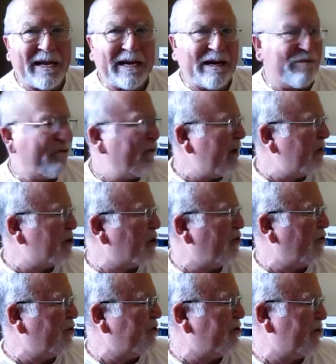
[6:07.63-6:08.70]

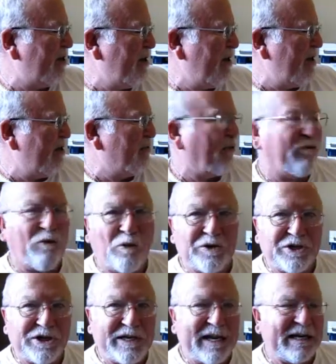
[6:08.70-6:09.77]
adventures before
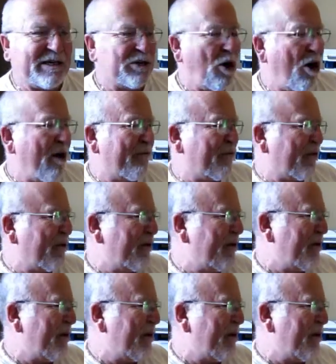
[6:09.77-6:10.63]
she takes off are